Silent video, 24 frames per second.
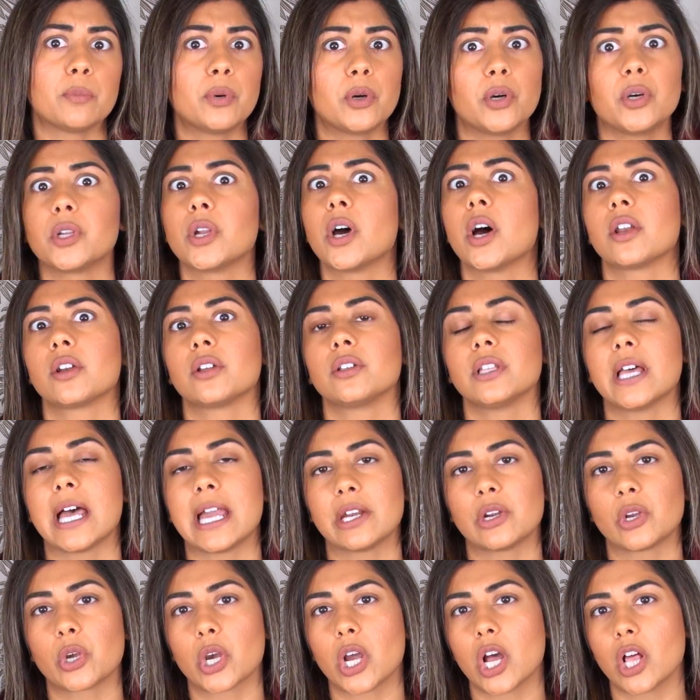put on a
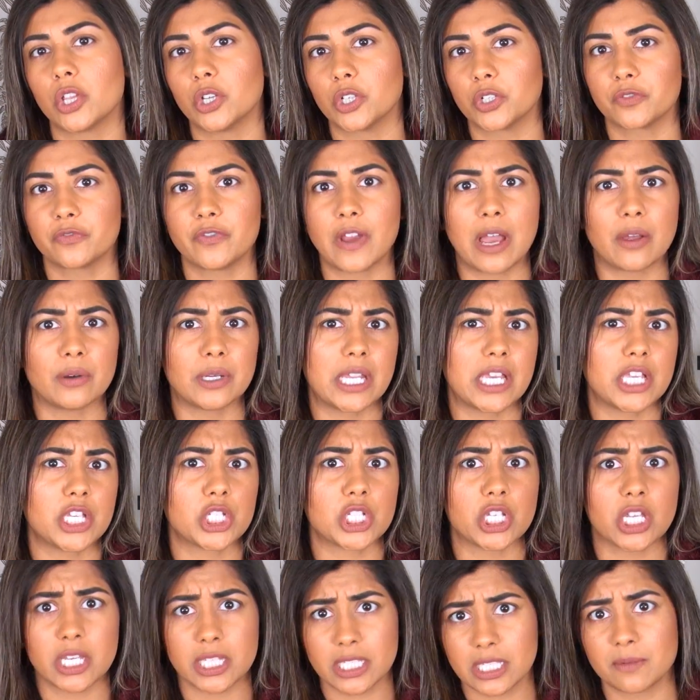lighter colored
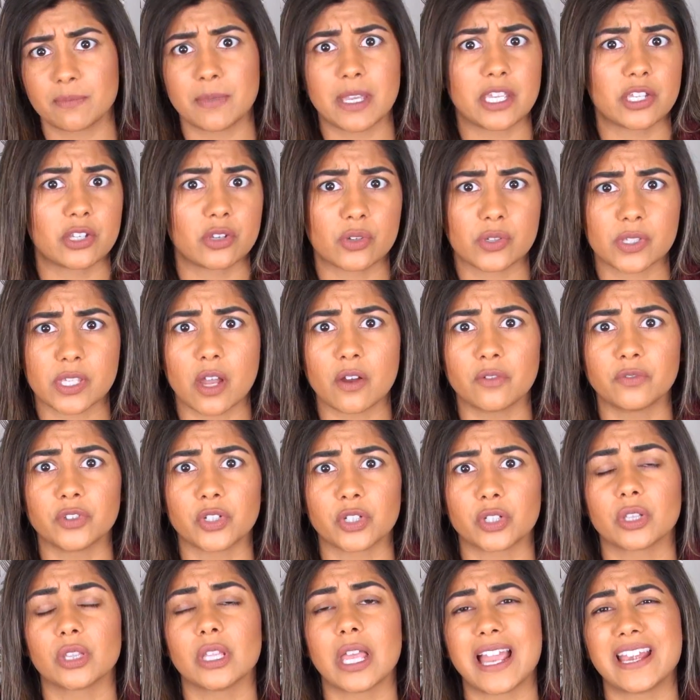foundation to make yourself
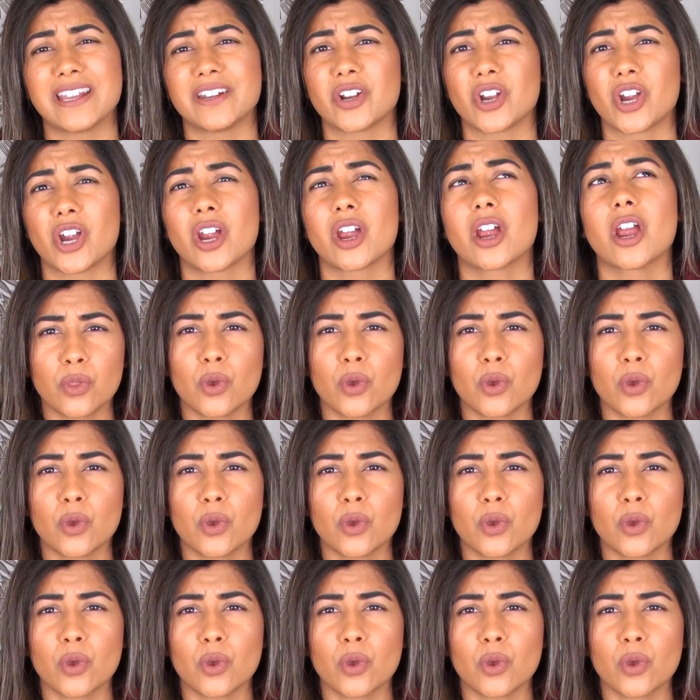look lighter.